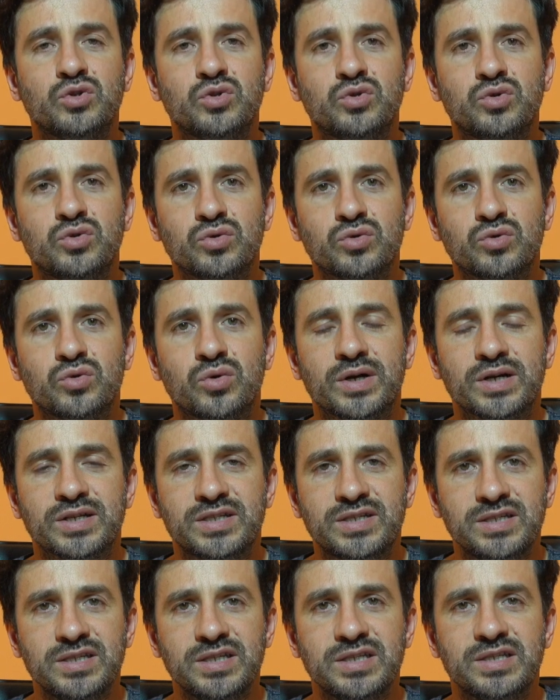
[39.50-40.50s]
to
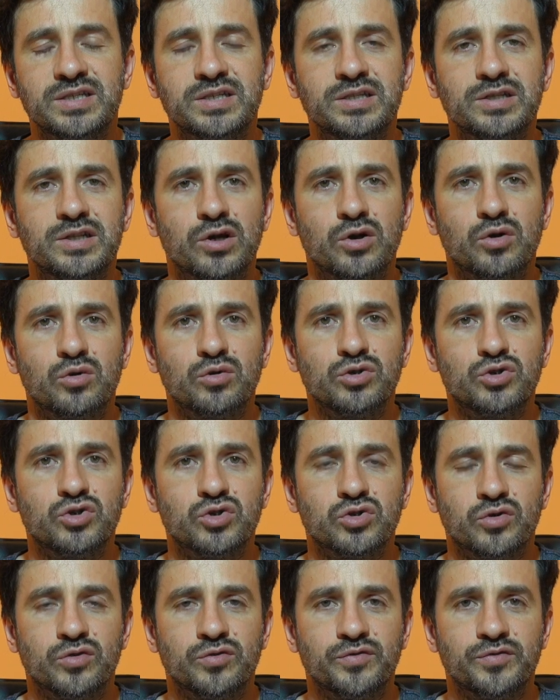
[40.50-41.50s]
assist the
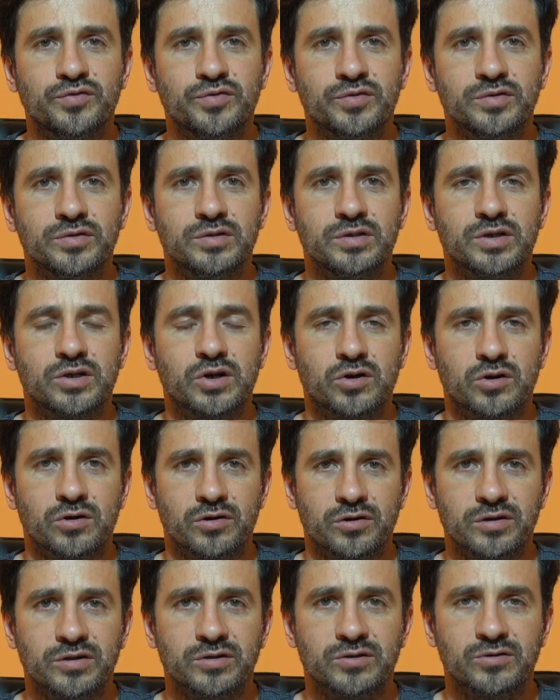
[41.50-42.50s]
launch of
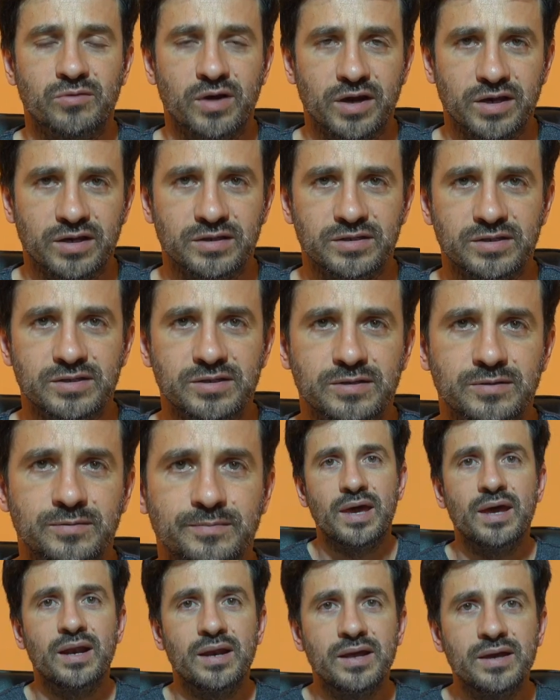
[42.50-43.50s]
current rockets.
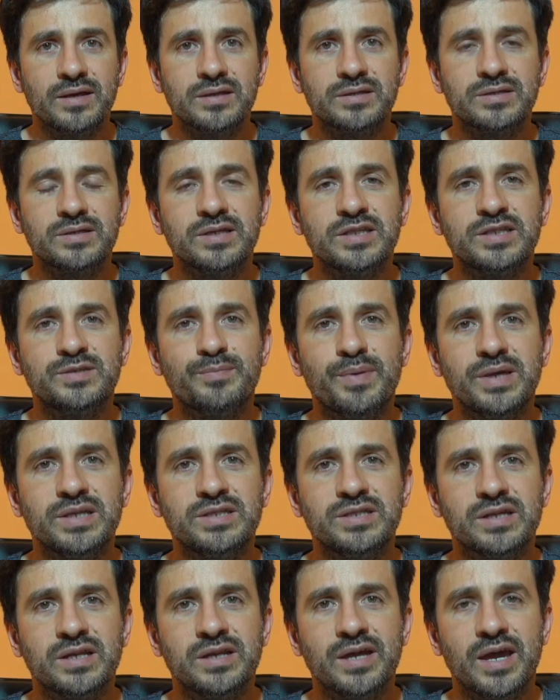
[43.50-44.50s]
LAS is
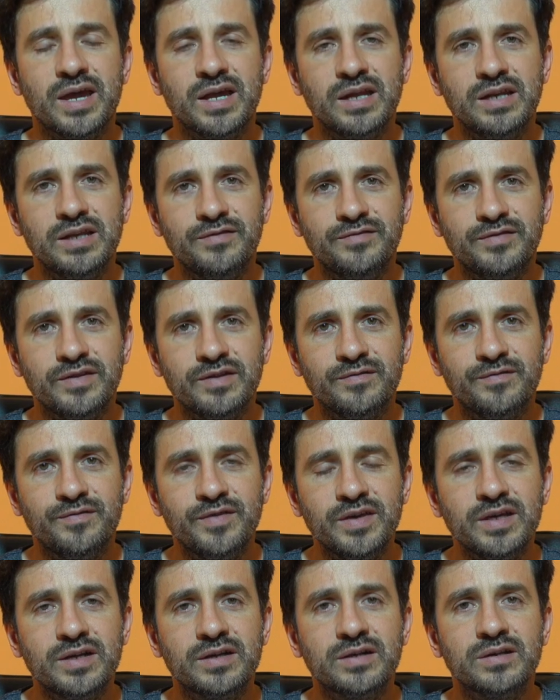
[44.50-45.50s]
basically a lifting
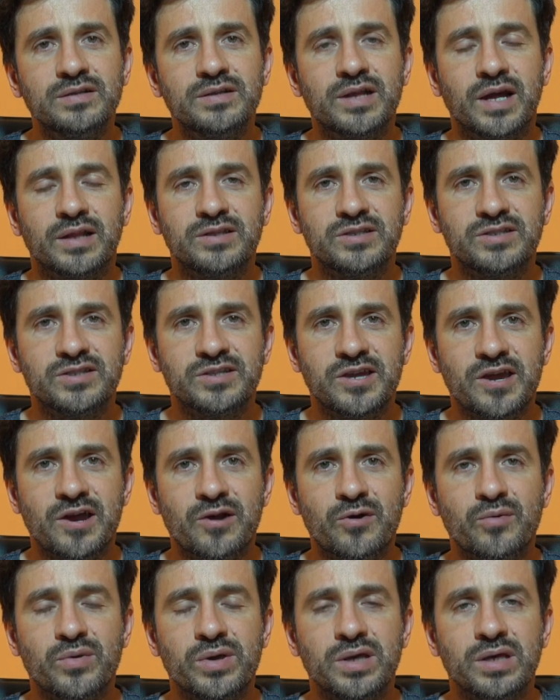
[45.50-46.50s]
vehicle that is
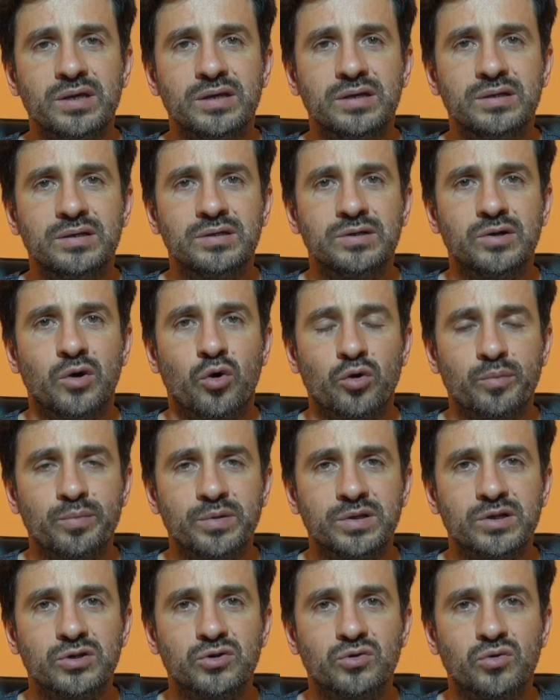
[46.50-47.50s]
carrying
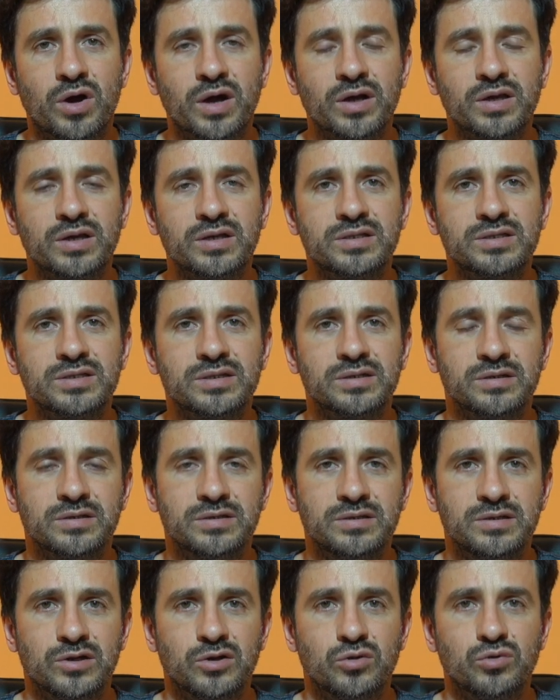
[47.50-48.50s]
orbital rockets
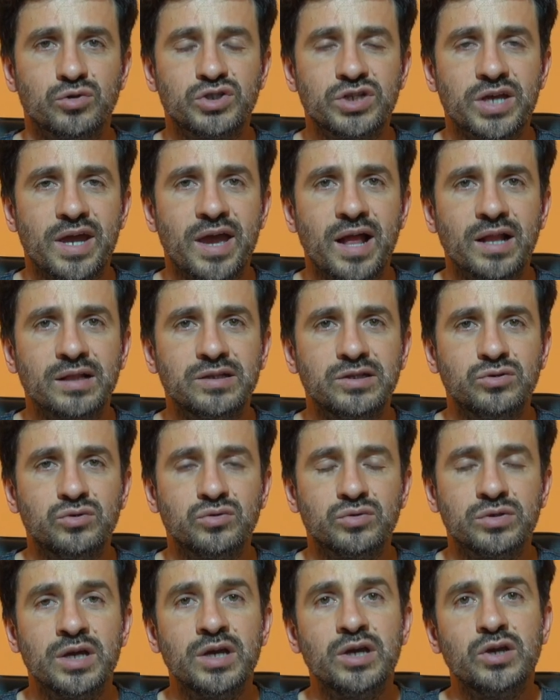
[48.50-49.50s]
at the launch
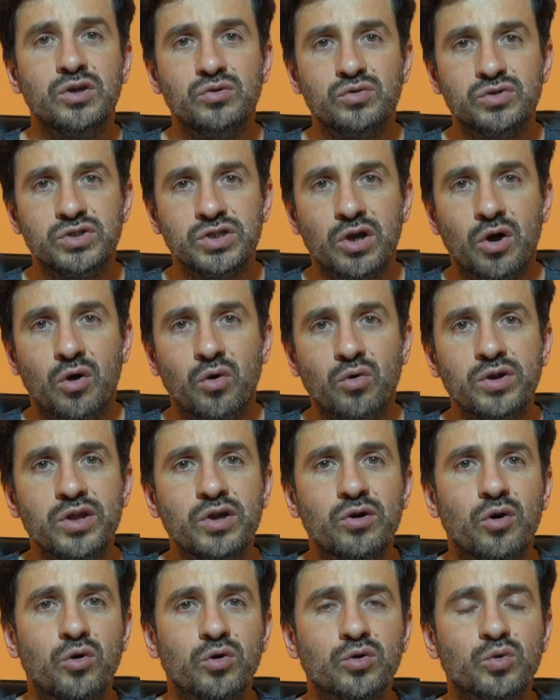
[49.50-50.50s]
altitude using
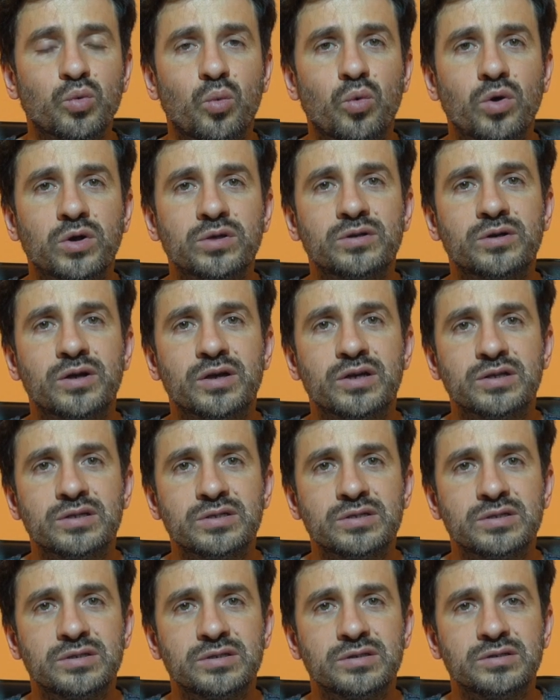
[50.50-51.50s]
only hot water
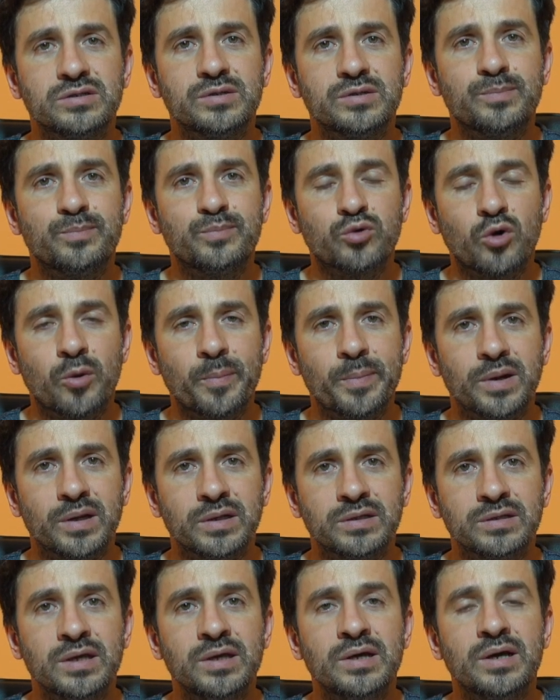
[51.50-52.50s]
as
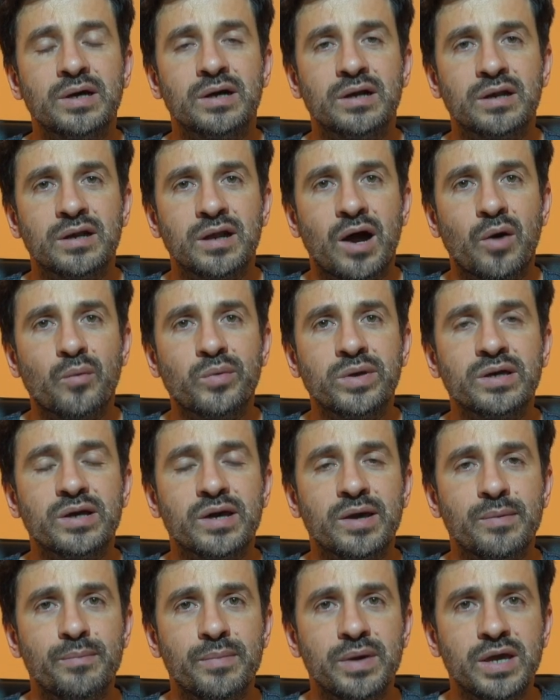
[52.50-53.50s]
propellant,
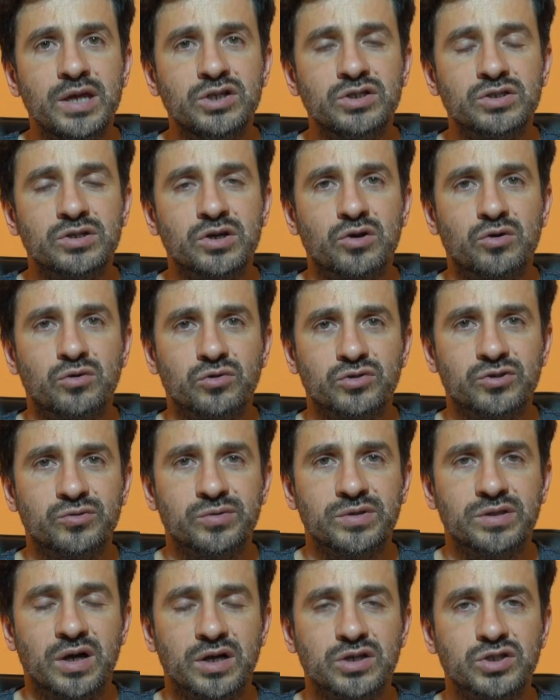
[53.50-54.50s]
allowing a major
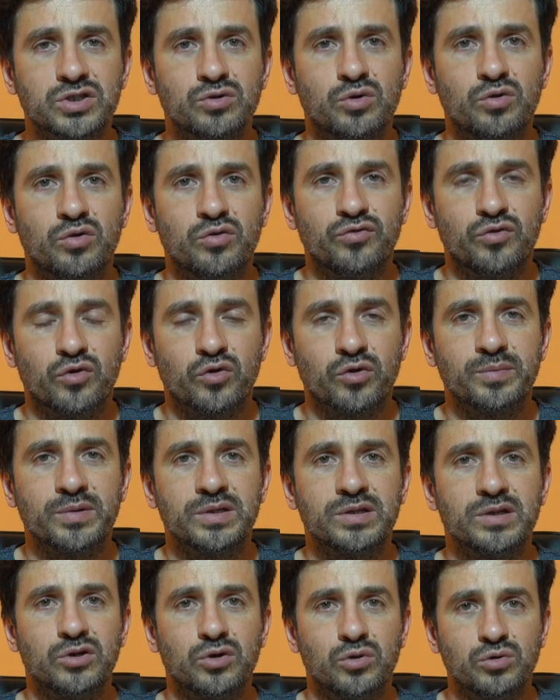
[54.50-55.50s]
cost reduction of
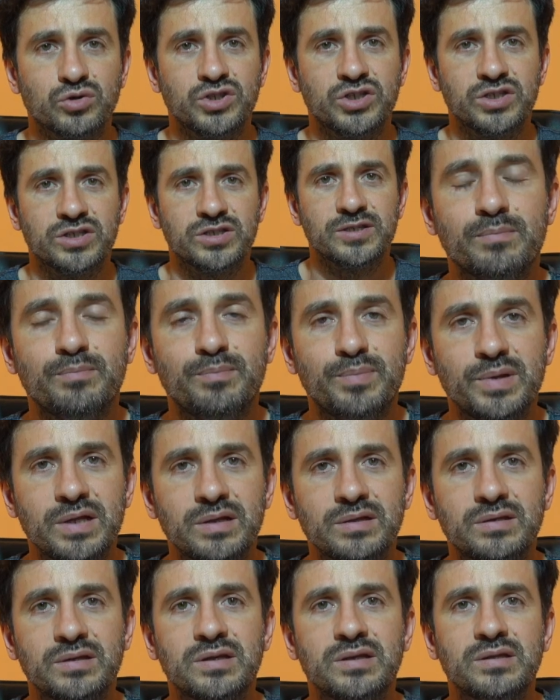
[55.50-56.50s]
orbital launches.
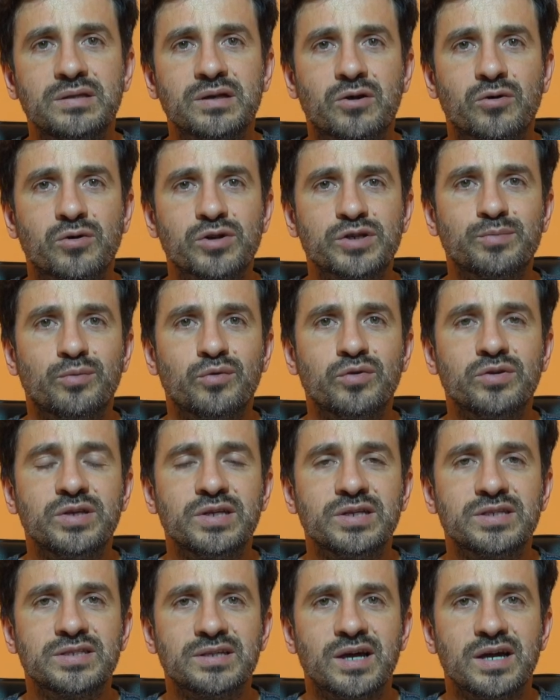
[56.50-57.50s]
Built in the
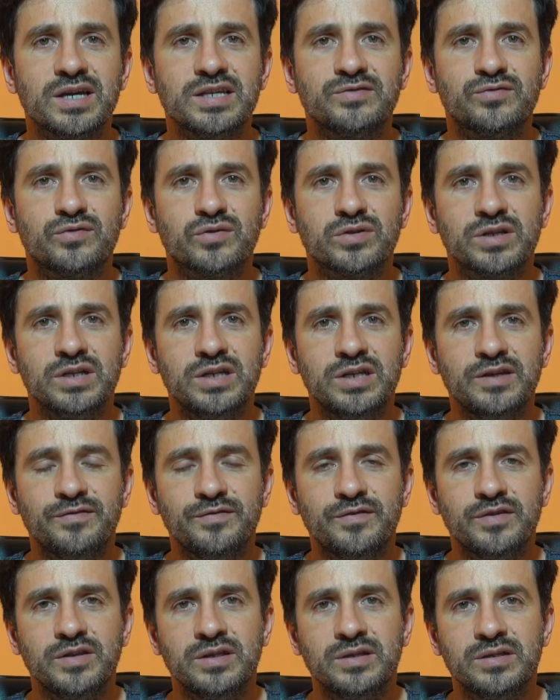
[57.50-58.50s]
corresponding size for the
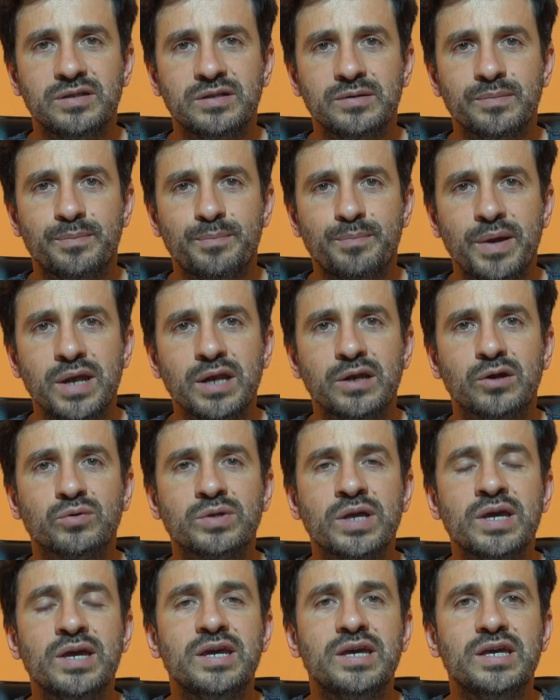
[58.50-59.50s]
lifted
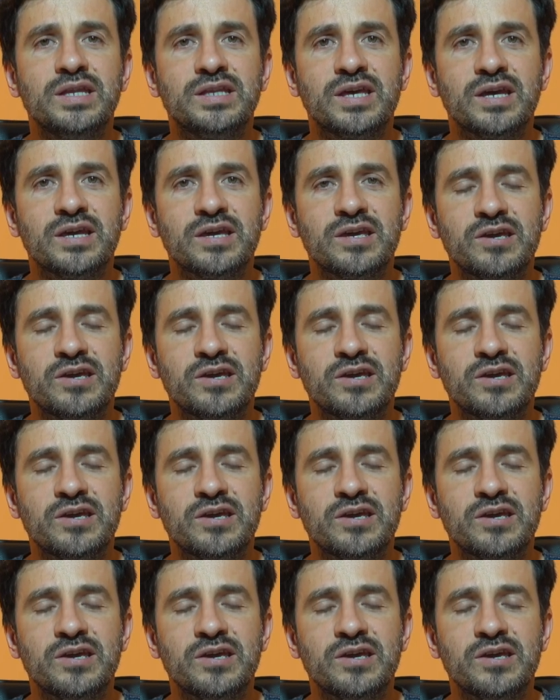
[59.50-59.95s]
payload, it can